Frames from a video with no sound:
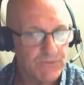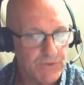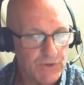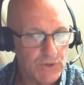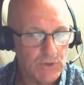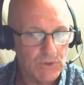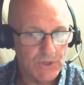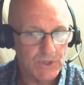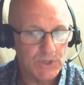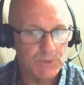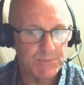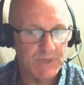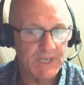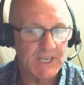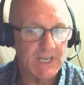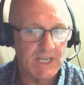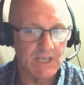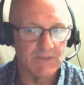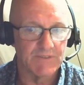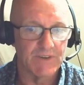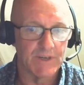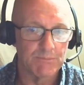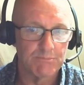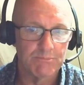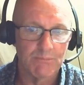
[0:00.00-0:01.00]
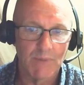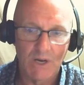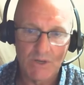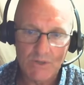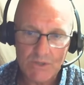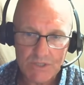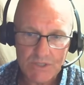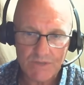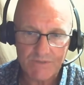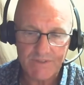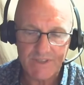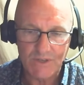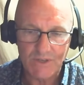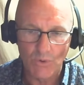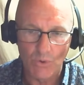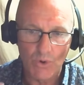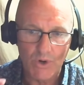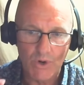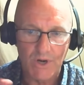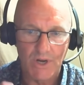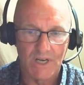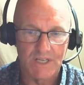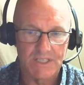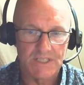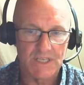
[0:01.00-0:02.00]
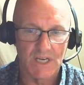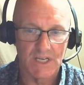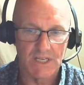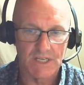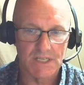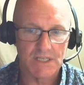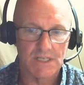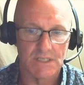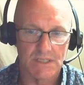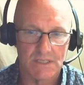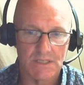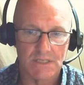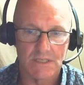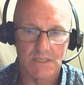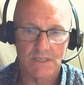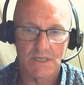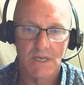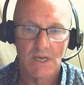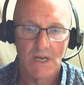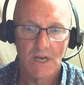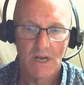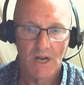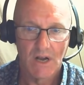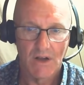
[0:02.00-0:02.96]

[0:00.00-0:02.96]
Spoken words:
look at the beginning of it, most of the organizations